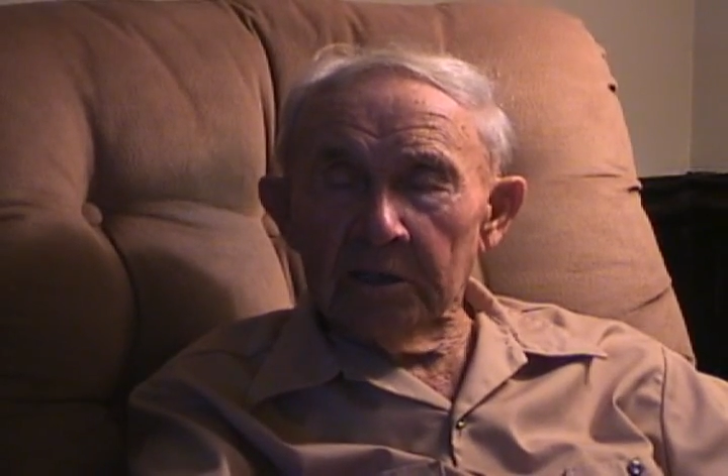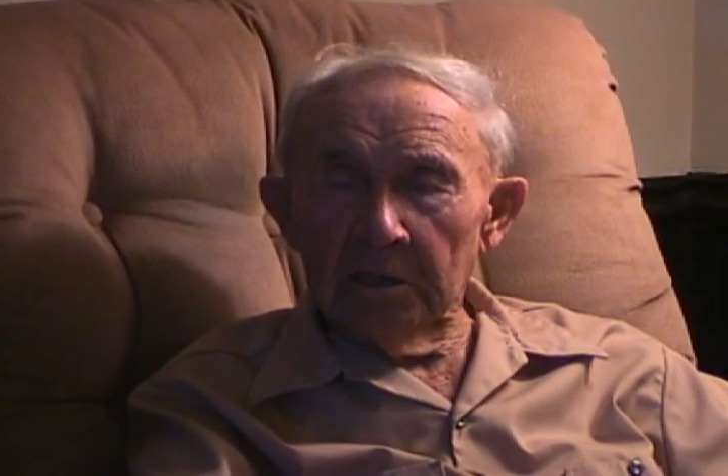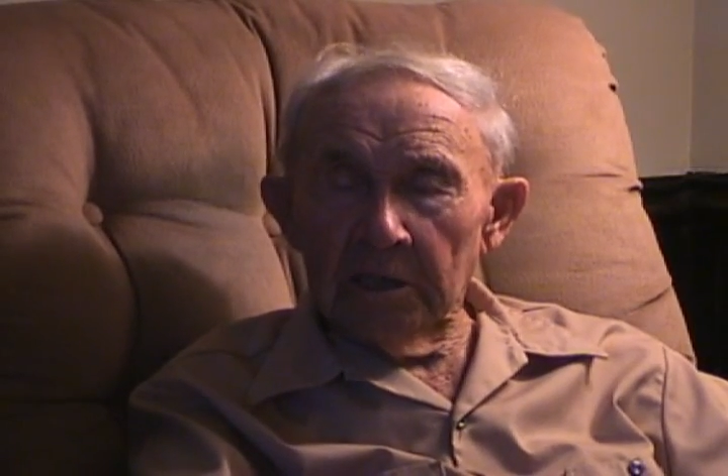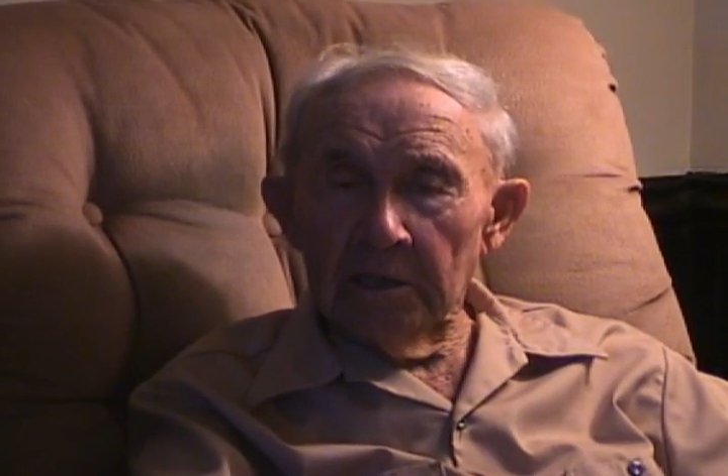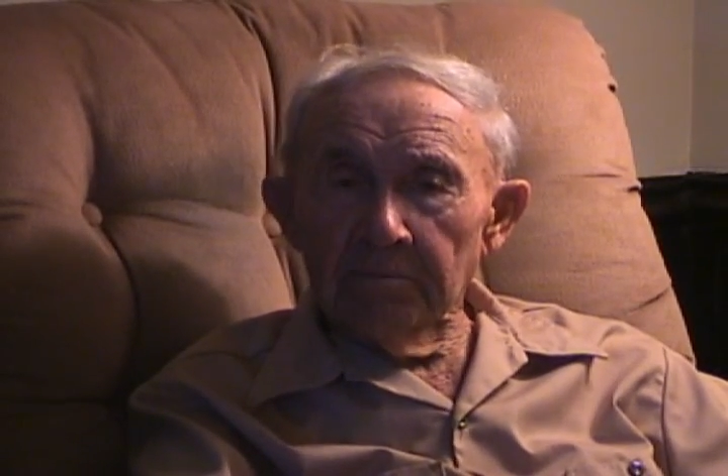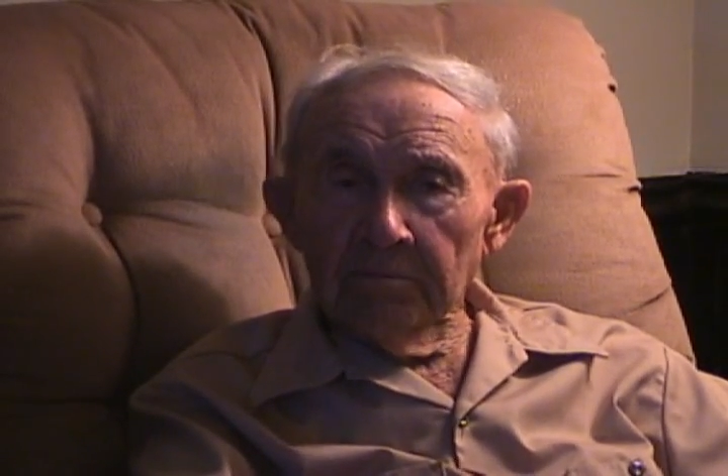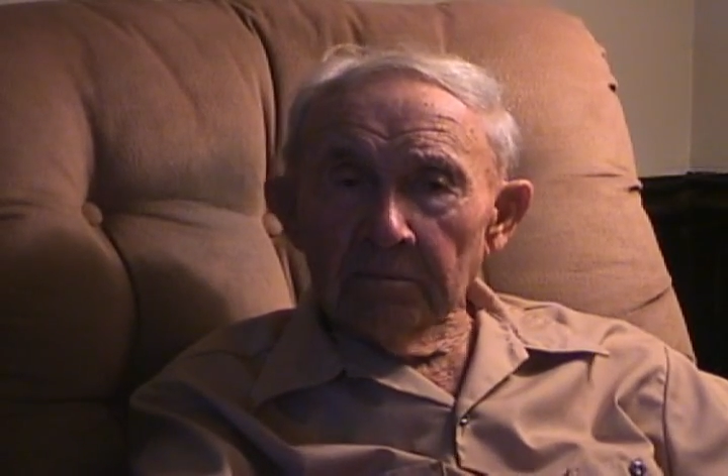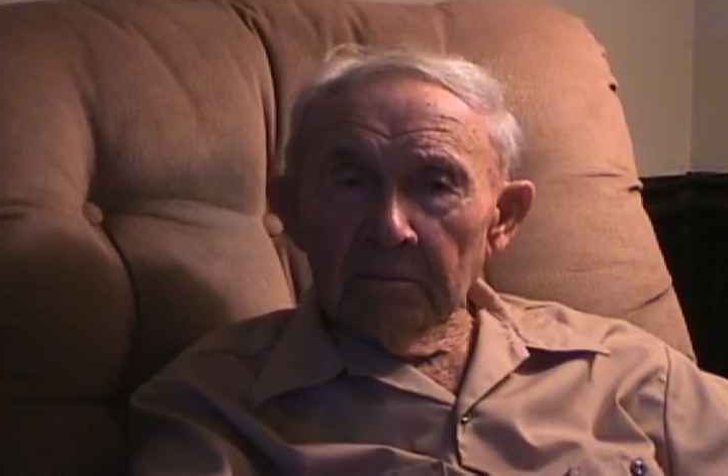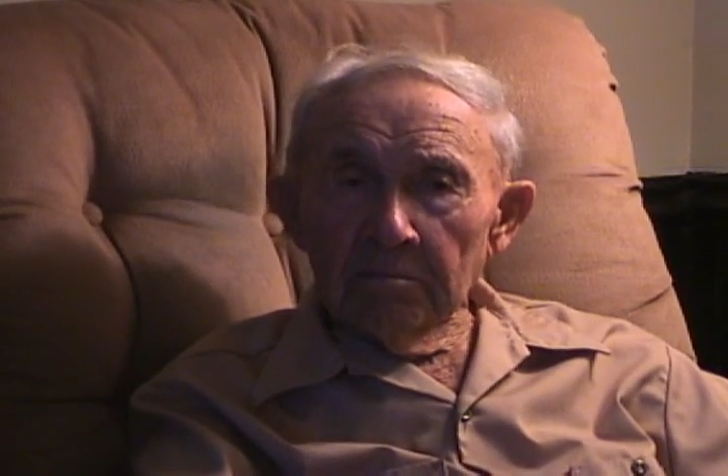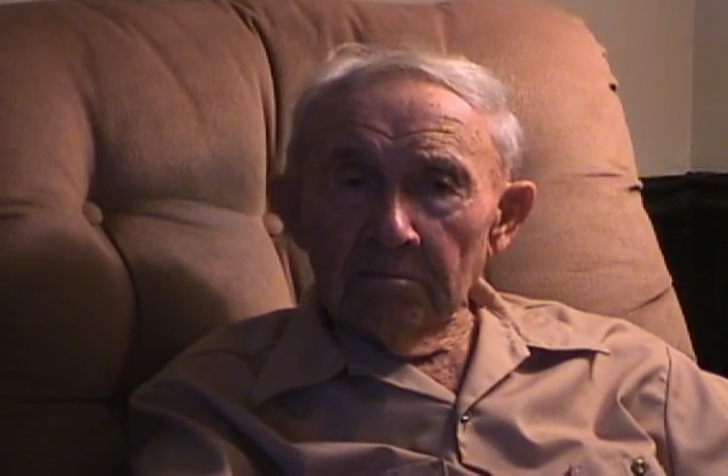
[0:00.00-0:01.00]
to the
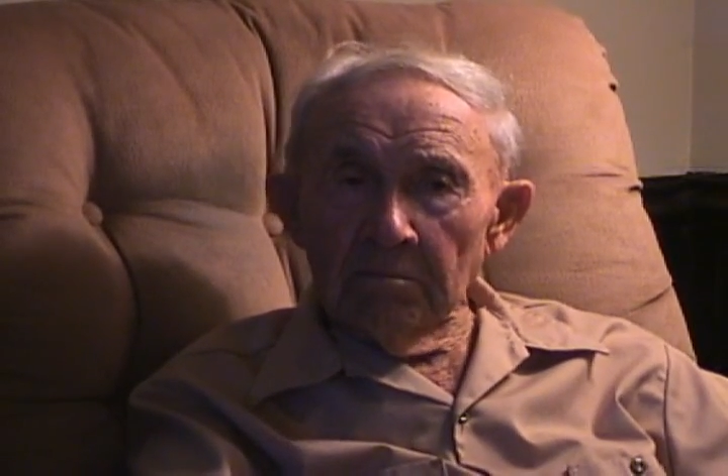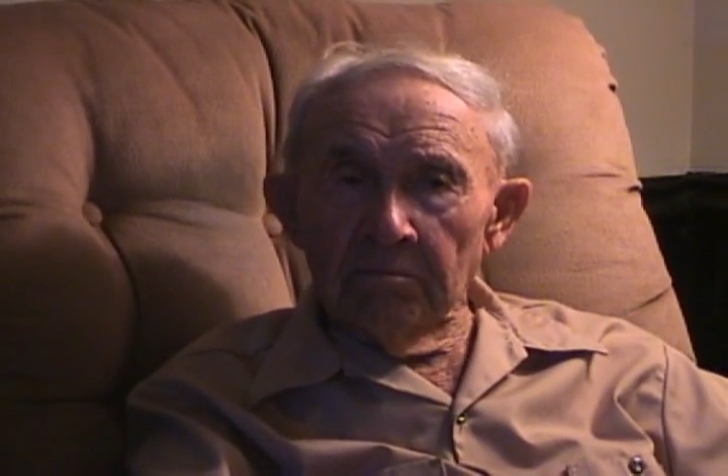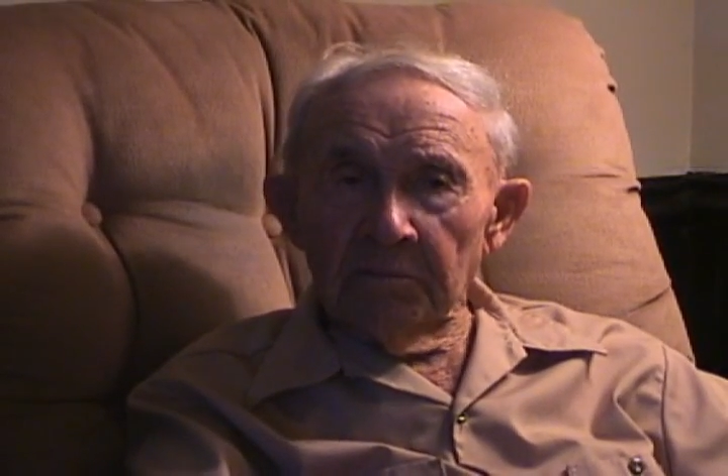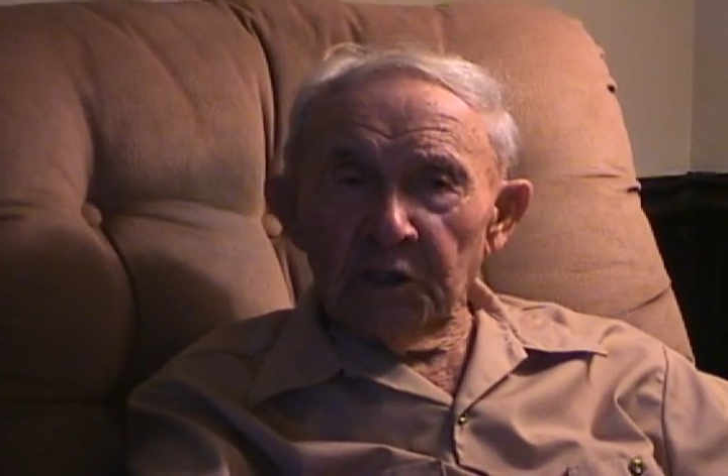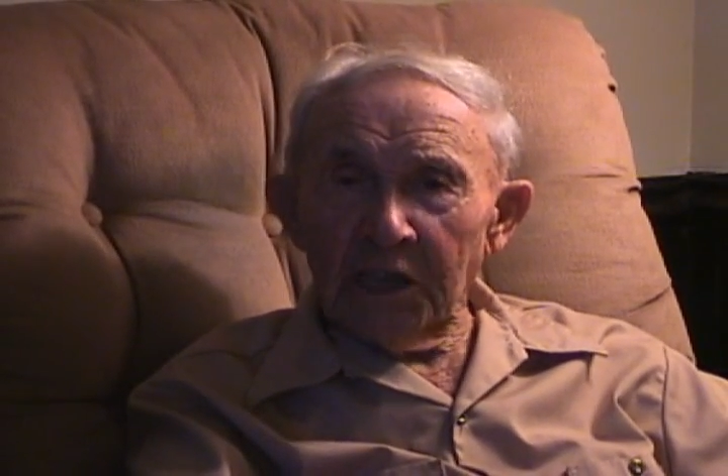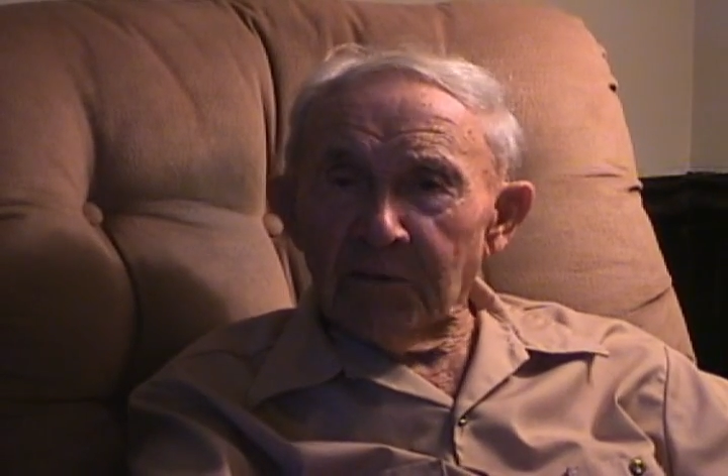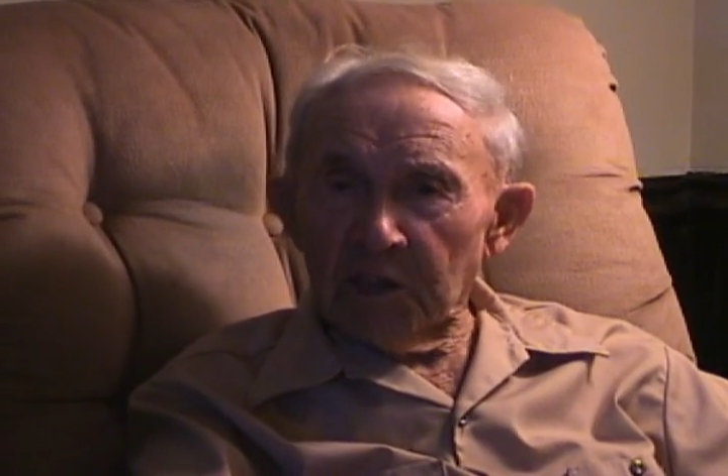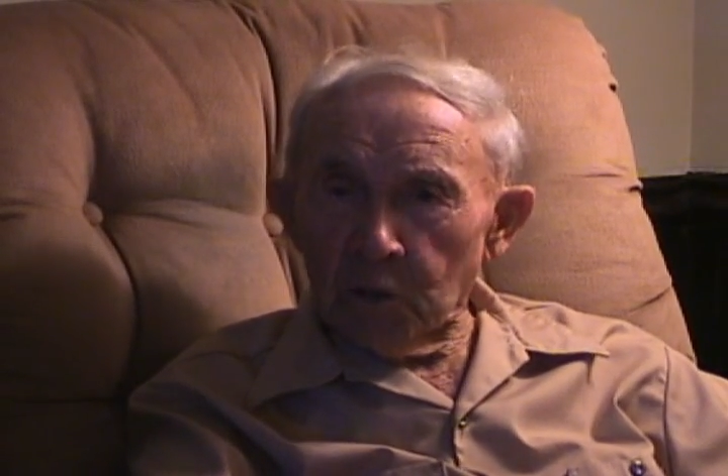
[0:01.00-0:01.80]
7th